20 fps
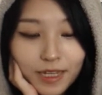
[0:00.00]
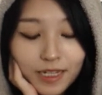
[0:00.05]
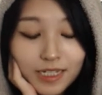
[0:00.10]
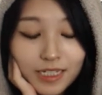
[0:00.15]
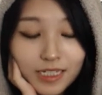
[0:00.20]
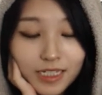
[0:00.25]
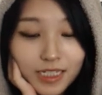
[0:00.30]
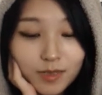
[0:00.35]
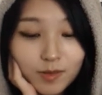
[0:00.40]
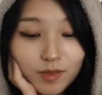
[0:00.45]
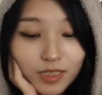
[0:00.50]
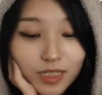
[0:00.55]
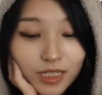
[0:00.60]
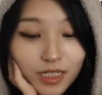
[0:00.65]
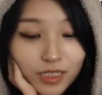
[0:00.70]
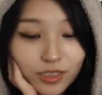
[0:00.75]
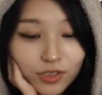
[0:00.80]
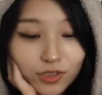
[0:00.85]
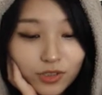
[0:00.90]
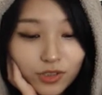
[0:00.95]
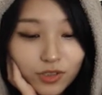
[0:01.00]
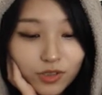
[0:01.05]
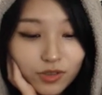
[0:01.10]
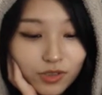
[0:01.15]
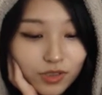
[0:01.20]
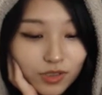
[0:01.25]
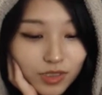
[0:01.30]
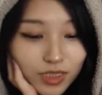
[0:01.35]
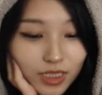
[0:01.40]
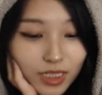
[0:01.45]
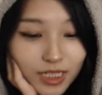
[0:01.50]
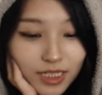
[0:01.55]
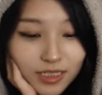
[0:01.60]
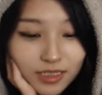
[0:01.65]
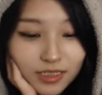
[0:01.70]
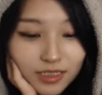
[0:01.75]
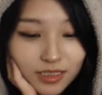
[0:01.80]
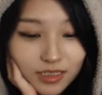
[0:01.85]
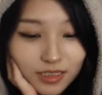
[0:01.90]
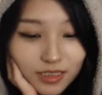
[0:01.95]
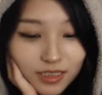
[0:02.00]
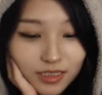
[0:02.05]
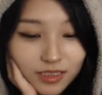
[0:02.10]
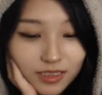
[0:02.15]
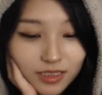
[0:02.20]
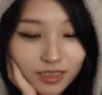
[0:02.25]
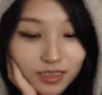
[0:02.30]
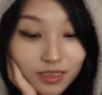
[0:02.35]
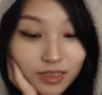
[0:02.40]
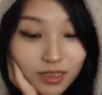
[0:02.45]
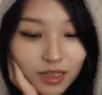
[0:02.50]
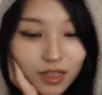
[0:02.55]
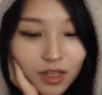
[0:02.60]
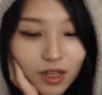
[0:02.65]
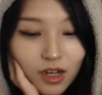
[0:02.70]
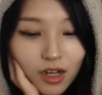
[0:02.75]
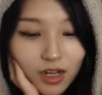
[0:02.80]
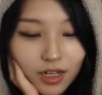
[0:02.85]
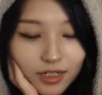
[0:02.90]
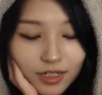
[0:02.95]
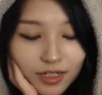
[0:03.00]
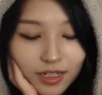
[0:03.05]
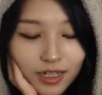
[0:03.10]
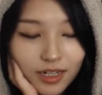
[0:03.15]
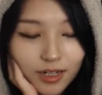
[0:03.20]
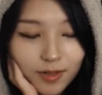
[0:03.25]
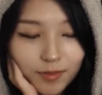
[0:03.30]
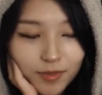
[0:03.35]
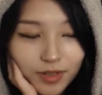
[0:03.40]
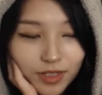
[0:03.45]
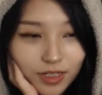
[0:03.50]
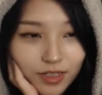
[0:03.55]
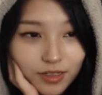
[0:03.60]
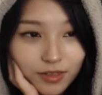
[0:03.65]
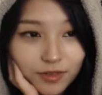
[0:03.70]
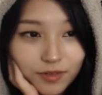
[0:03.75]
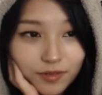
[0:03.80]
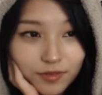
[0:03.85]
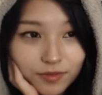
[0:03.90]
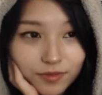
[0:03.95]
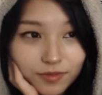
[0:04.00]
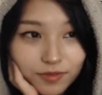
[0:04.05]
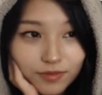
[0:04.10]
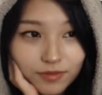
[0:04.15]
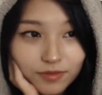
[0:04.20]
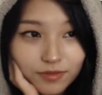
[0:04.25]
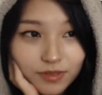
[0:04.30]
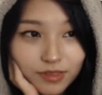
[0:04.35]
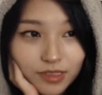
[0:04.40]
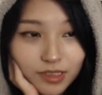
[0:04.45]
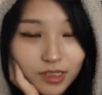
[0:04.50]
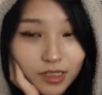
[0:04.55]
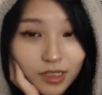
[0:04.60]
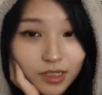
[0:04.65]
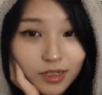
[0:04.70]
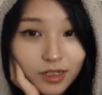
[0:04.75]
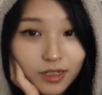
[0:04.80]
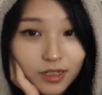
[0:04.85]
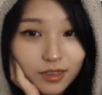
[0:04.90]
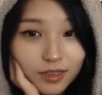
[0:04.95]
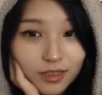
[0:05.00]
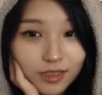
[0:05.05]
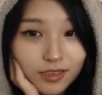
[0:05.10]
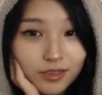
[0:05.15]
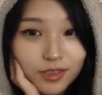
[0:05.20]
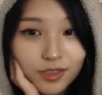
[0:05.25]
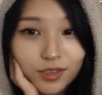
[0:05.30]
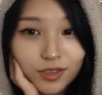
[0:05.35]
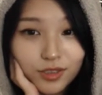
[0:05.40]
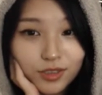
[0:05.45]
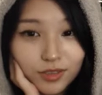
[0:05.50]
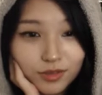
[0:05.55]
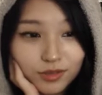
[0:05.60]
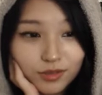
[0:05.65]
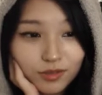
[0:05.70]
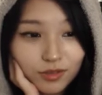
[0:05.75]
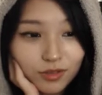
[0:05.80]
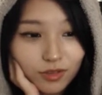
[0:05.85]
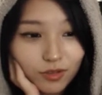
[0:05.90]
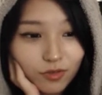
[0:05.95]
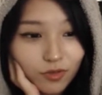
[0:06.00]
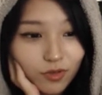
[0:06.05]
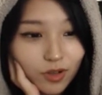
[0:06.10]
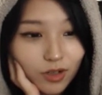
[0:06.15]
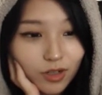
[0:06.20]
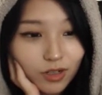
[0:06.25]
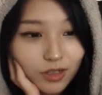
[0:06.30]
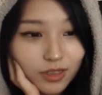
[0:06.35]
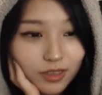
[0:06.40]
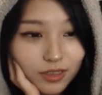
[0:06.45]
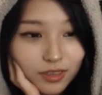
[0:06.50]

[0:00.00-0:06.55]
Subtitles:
it seems like Jujutsu Kaisen is the hot anime of the season so far.